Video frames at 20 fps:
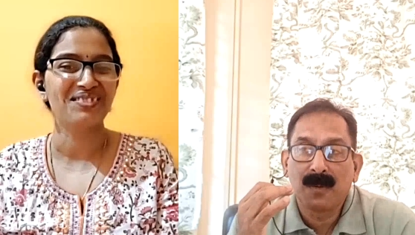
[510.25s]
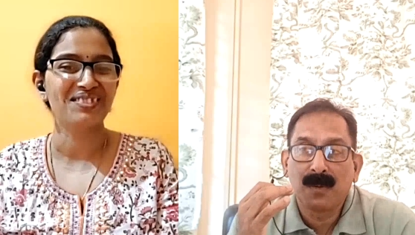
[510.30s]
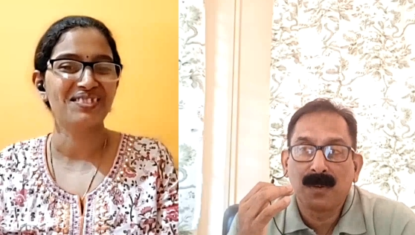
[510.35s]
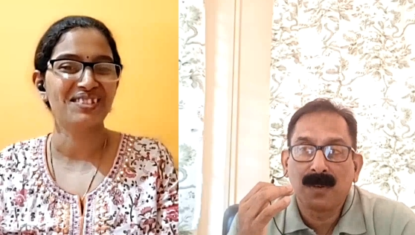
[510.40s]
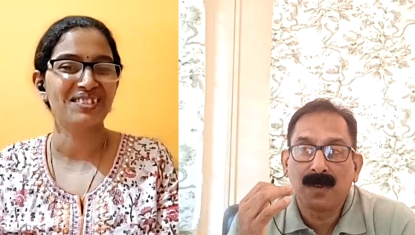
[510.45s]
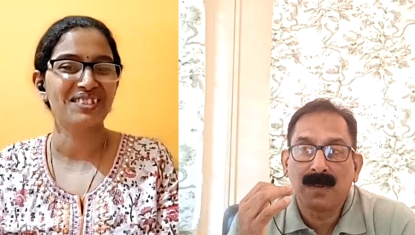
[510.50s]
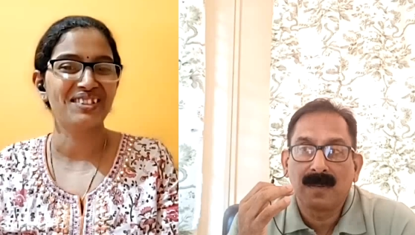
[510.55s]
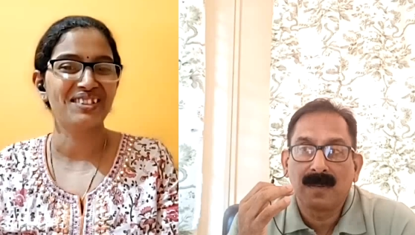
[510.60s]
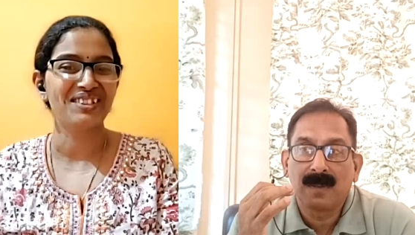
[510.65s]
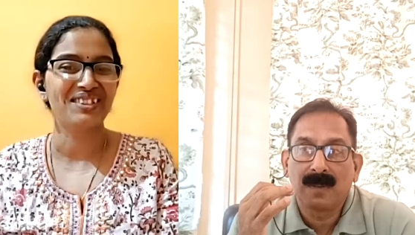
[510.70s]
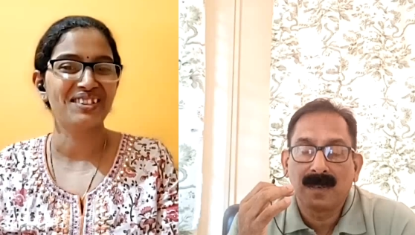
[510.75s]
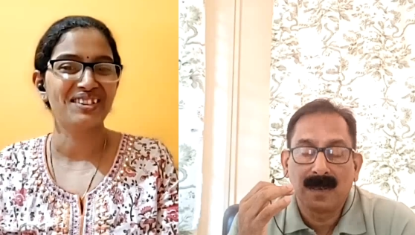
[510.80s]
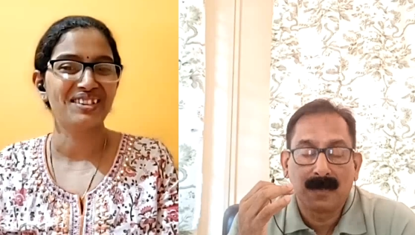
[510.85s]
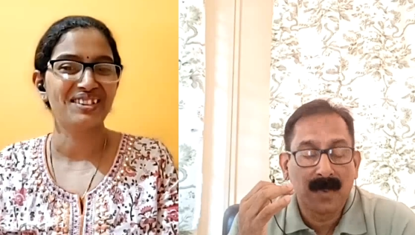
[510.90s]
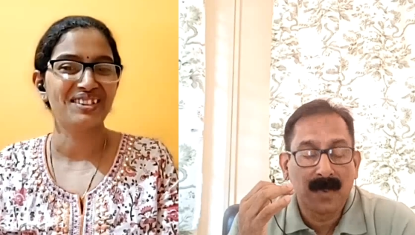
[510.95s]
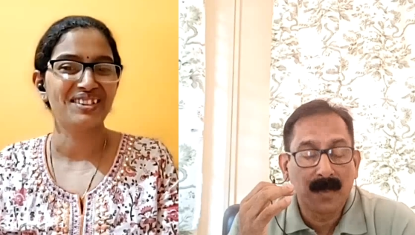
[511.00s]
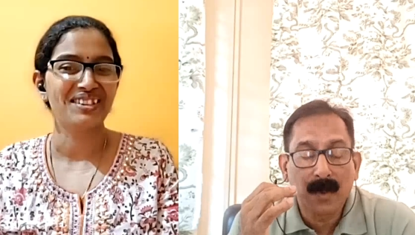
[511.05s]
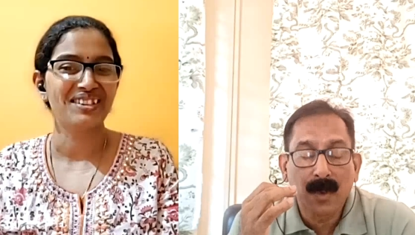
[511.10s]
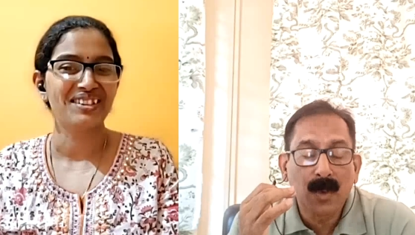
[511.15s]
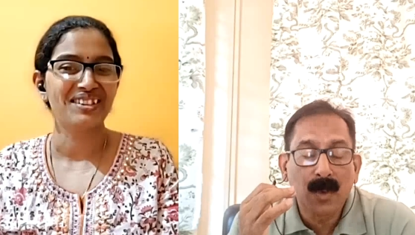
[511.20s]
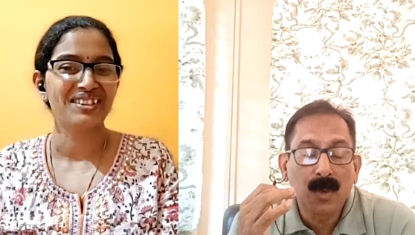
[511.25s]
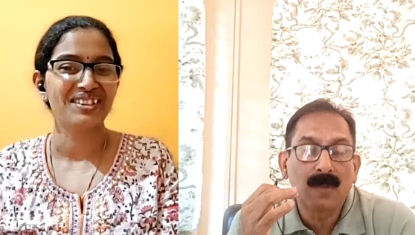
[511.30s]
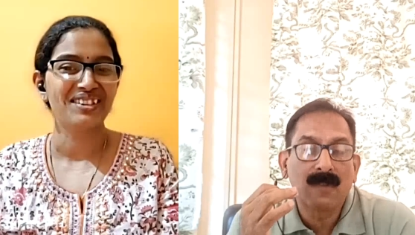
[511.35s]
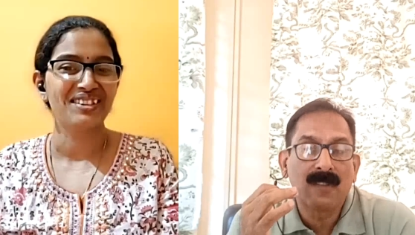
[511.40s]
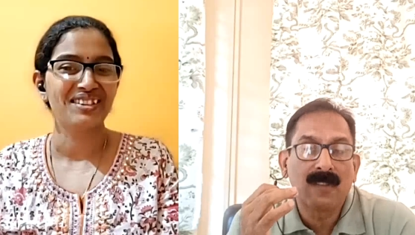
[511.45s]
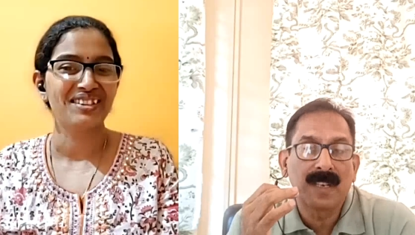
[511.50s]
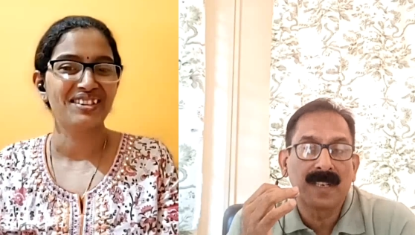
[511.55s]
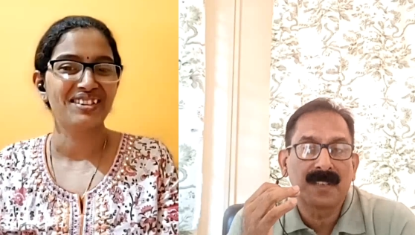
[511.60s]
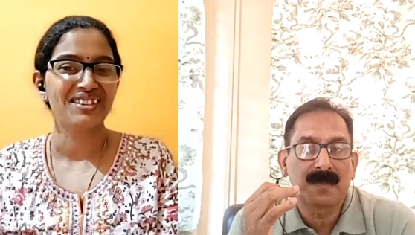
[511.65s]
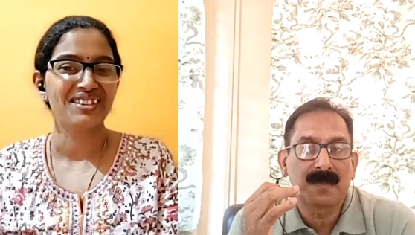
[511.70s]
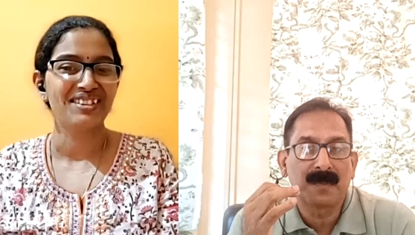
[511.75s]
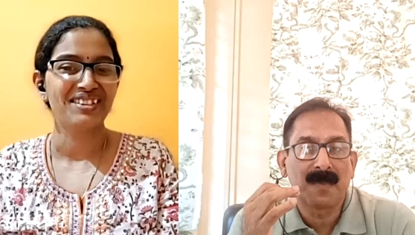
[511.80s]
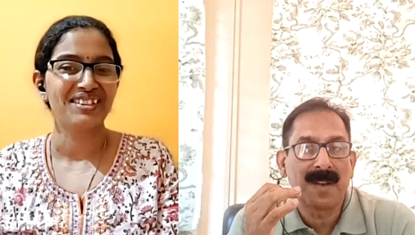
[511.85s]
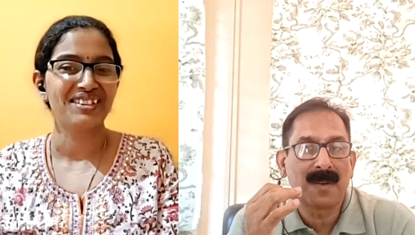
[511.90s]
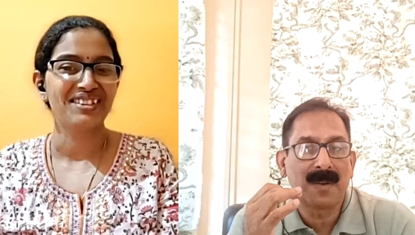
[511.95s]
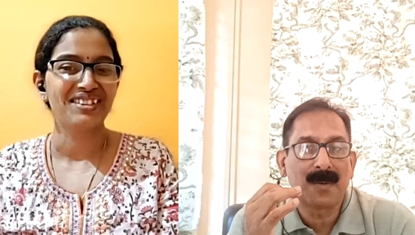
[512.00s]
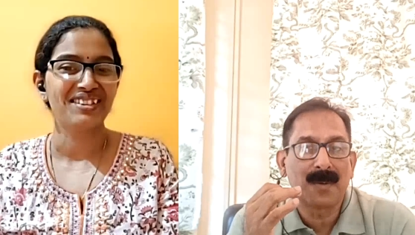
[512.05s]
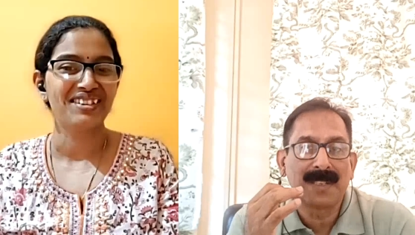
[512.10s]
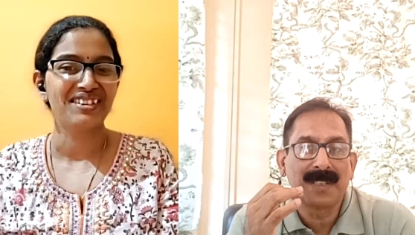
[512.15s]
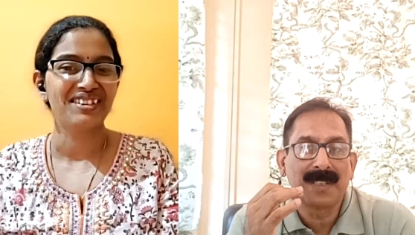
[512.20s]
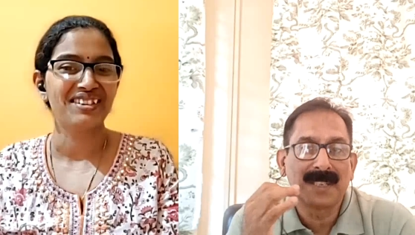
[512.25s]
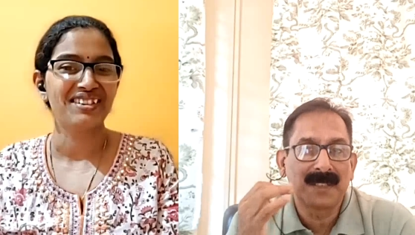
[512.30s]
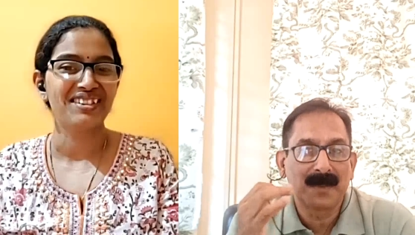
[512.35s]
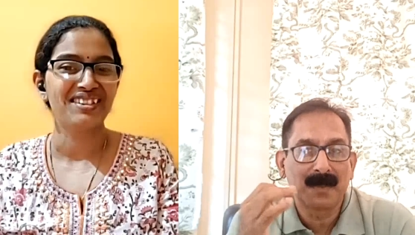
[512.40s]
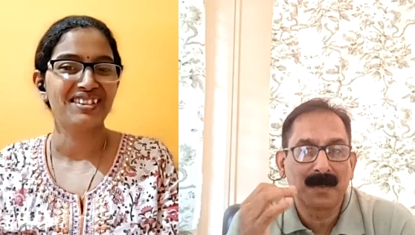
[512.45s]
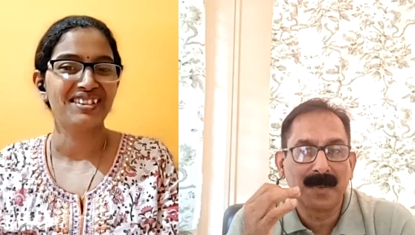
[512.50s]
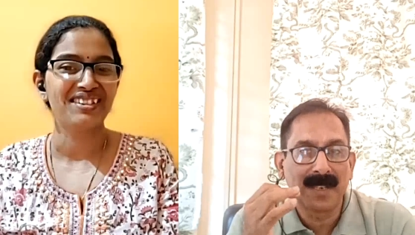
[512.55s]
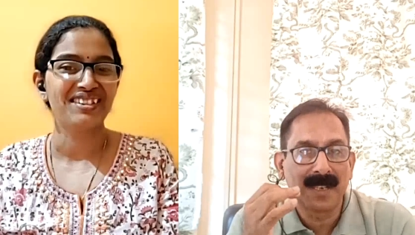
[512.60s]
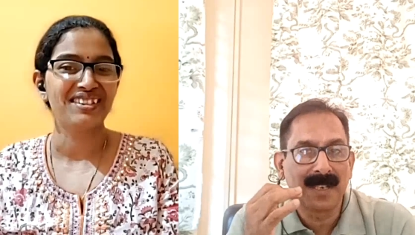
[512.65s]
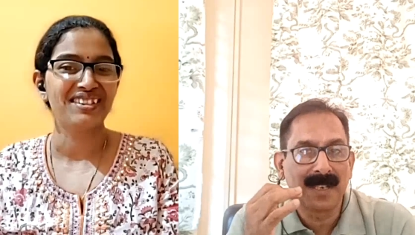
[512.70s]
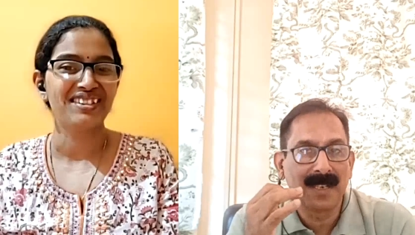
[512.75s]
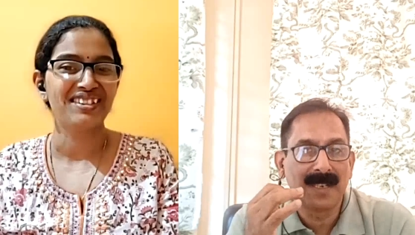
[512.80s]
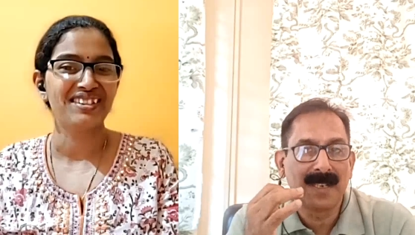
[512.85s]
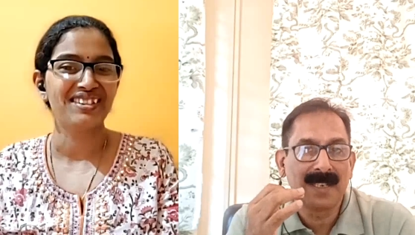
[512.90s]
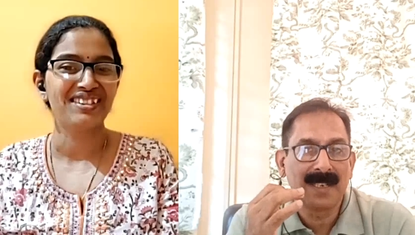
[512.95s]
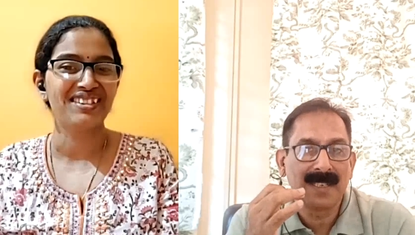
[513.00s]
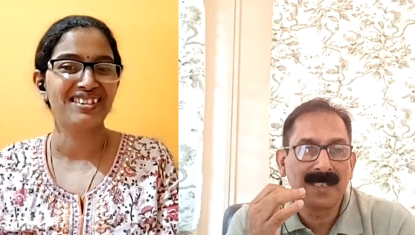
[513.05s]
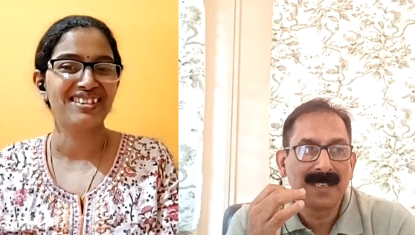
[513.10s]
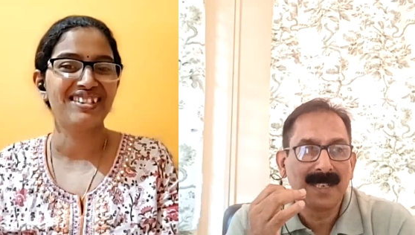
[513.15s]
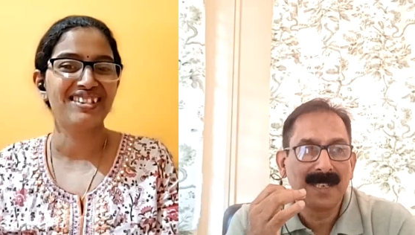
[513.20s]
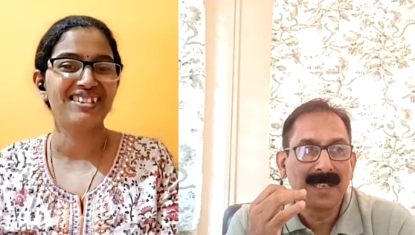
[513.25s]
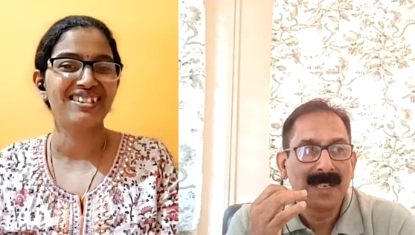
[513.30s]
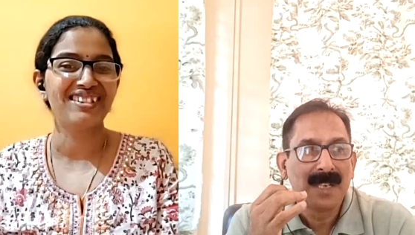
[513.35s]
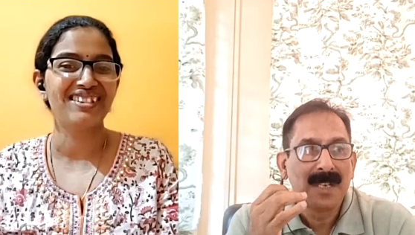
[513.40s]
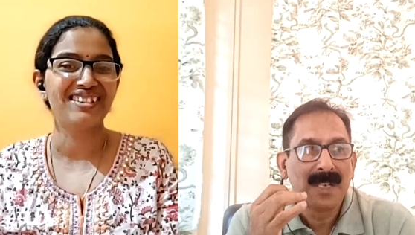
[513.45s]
Speaker 1: look very smart when they speak in English.